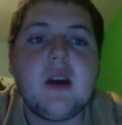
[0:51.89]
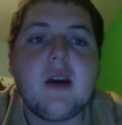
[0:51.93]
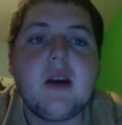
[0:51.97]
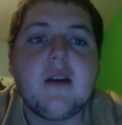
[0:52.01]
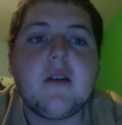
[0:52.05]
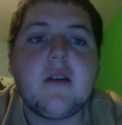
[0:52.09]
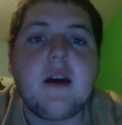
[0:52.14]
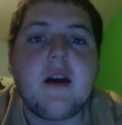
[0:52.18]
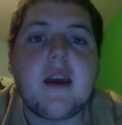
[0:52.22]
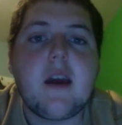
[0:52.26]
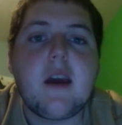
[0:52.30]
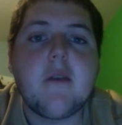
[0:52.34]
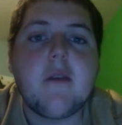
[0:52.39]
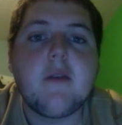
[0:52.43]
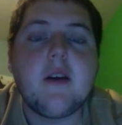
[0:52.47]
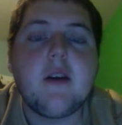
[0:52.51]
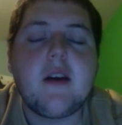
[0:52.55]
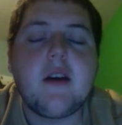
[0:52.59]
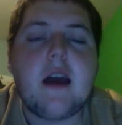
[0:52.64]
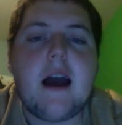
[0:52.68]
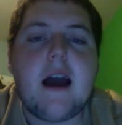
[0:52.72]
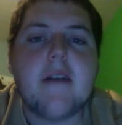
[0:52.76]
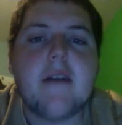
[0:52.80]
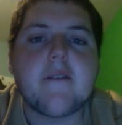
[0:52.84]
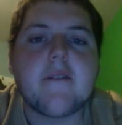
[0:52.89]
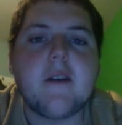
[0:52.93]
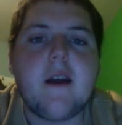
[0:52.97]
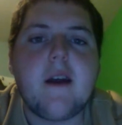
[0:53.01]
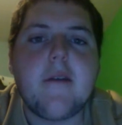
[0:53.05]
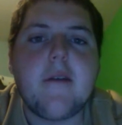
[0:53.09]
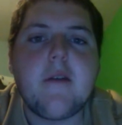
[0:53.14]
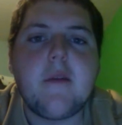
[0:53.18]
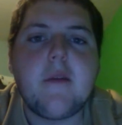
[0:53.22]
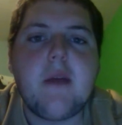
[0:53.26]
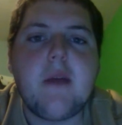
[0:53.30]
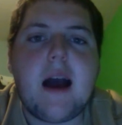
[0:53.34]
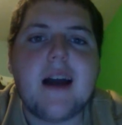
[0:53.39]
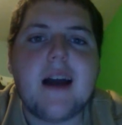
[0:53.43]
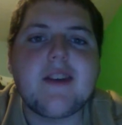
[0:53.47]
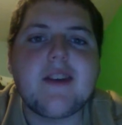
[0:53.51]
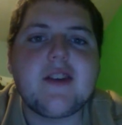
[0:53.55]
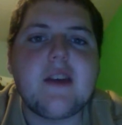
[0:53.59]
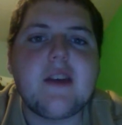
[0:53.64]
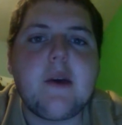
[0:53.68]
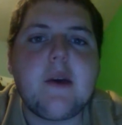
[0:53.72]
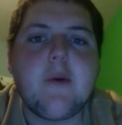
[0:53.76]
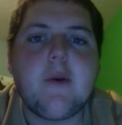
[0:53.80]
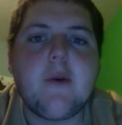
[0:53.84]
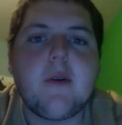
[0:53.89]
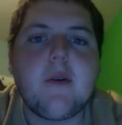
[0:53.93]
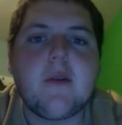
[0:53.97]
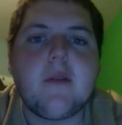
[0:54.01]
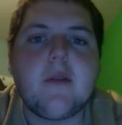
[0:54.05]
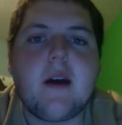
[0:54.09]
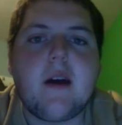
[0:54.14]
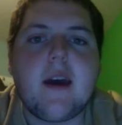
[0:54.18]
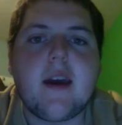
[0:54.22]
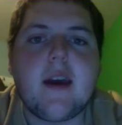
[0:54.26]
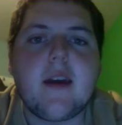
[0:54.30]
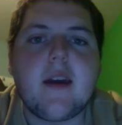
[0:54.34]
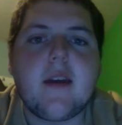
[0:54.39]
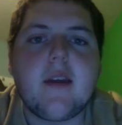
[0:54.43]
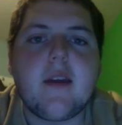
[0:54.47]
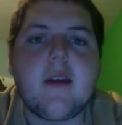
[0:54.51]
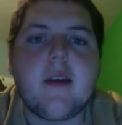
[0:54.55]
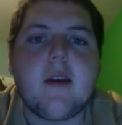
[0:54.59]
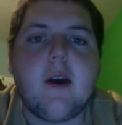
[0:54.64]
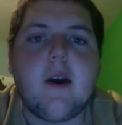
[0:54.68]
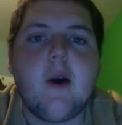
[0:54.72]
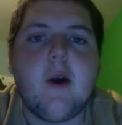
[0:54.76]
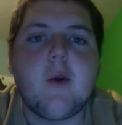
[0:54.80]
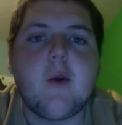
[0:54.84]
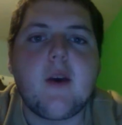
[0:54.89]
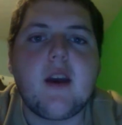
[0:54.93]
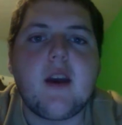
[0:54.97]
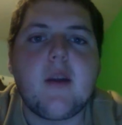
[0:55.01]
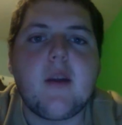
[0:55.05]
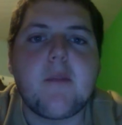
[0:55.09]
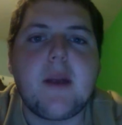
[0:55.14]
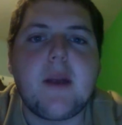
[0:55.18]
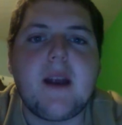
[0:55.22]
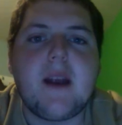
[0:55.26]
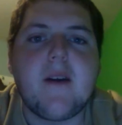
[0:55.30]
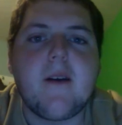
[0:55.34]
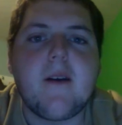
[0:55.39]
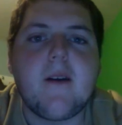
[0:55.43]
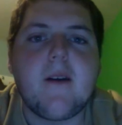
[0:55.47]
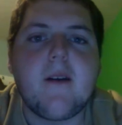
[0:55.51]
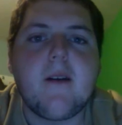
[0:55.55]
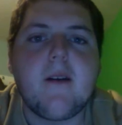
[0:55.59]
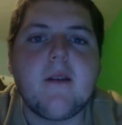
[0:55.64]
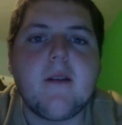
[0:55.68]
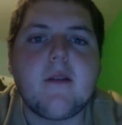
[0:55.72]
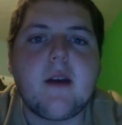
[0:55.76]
like after every match they would like go get a beer,